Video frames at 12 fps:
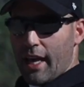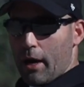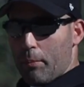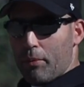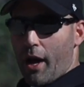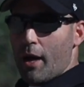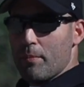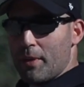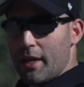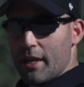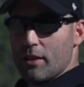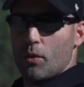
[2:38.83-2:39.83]
that'll
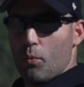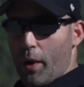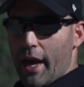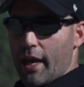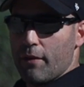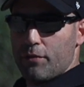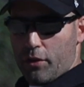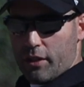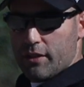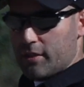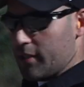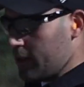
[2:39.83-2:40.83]
probably be in the way if you're
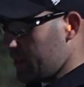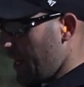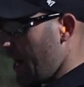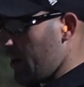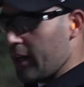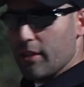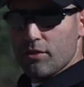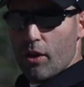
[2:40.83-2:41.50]
concealed carrying.